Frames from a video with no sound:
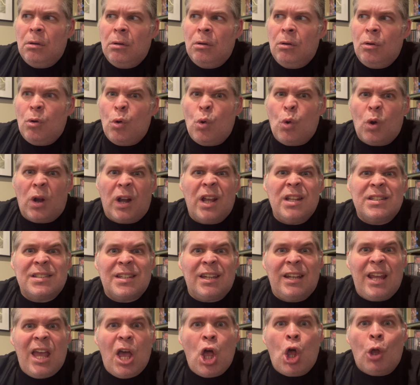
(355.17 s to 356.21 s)
or it's
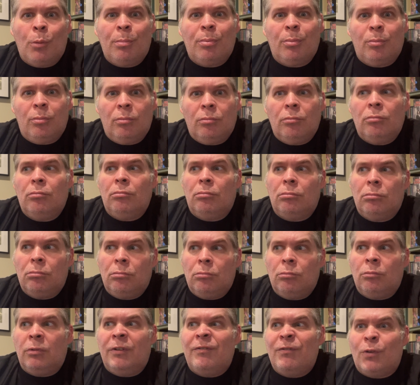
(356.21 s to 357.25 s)
gonna help
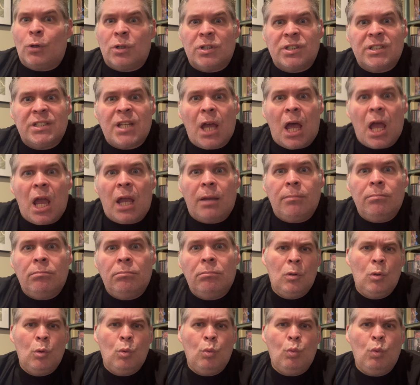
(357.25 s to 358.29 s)
reverse time.
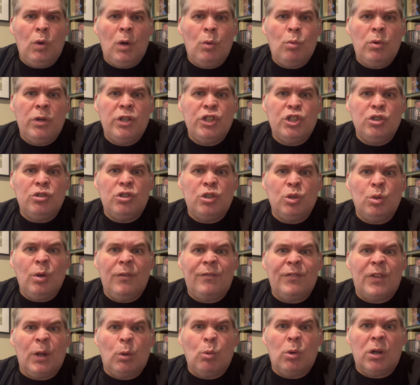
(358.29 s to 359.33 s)
What would you do
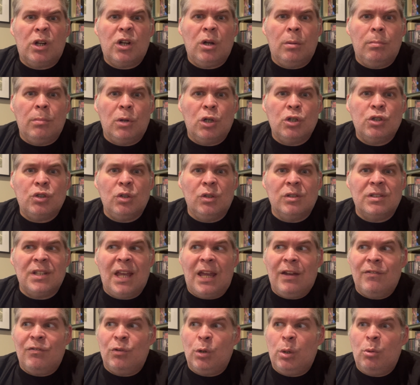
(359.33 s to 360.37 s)
if there were commercials
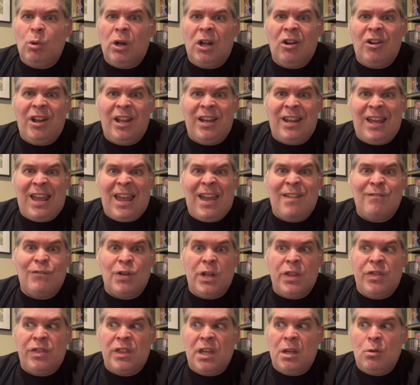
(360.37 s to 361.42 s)
everywhere and
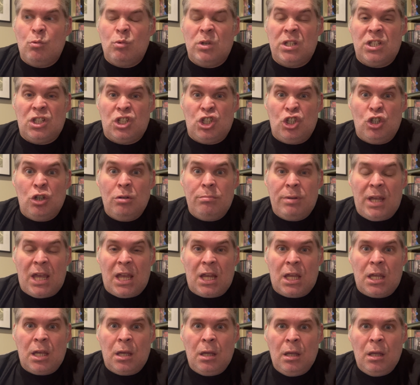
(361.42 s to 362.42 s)
everything was Ubik?